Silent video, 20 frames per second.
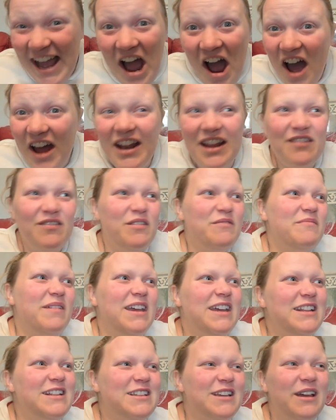I didn't even
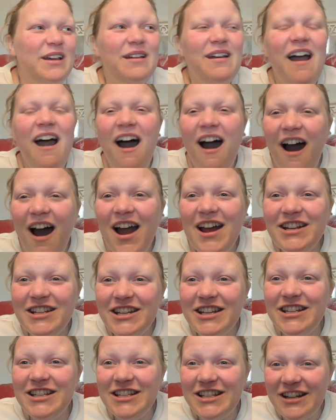mean
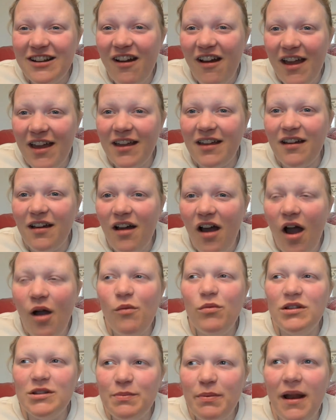to. I
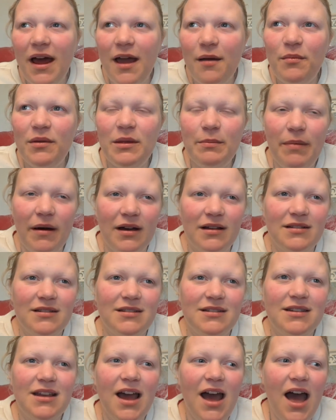was playing with the
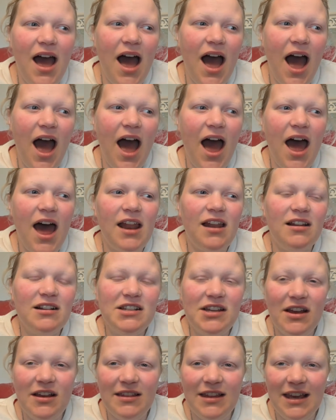buttons and I
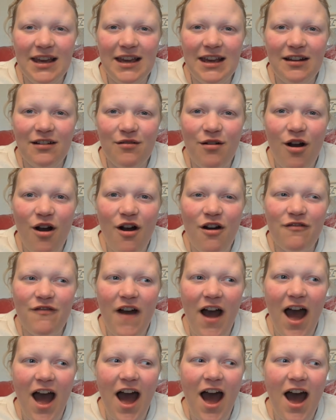turned the heater
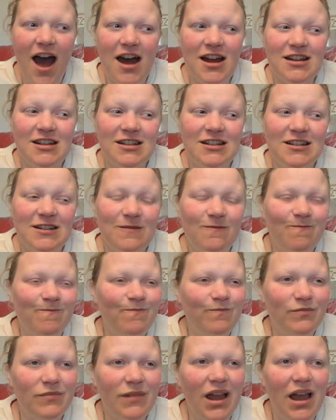off, and
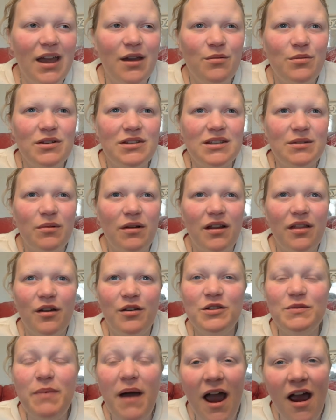it was one of
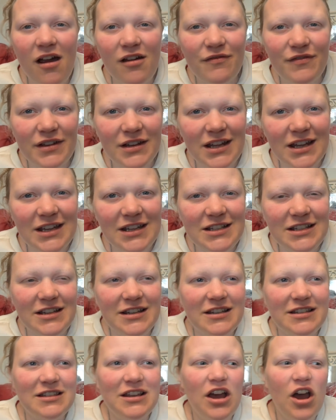those paraffin
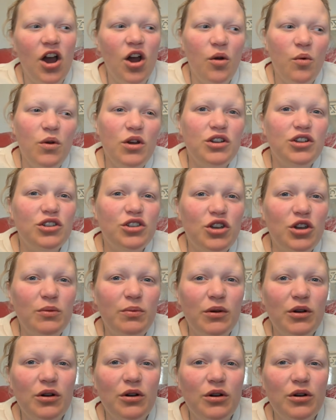heaters, which is
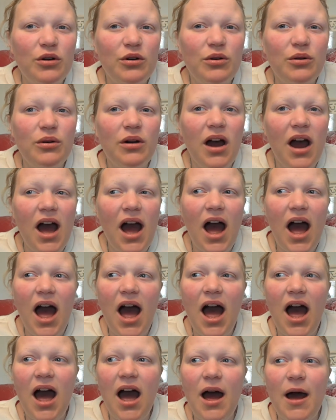super cool,
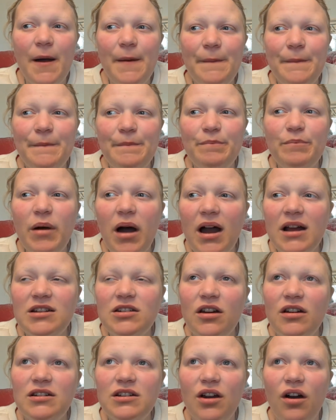but I
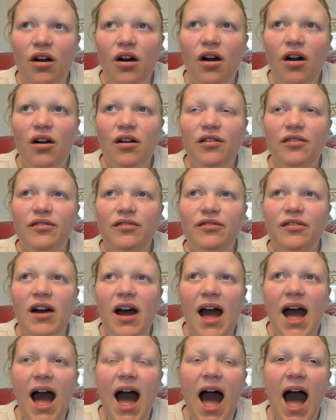turned it off
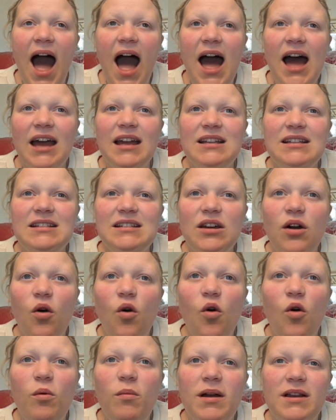and
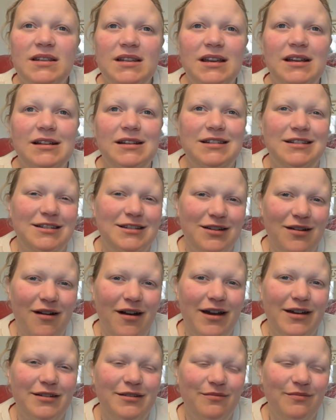all my seedlings
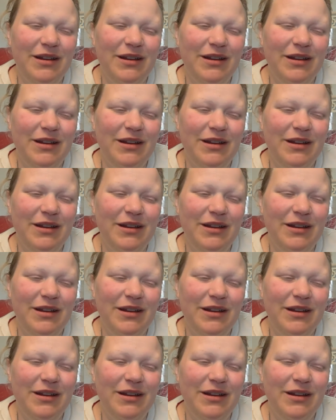died.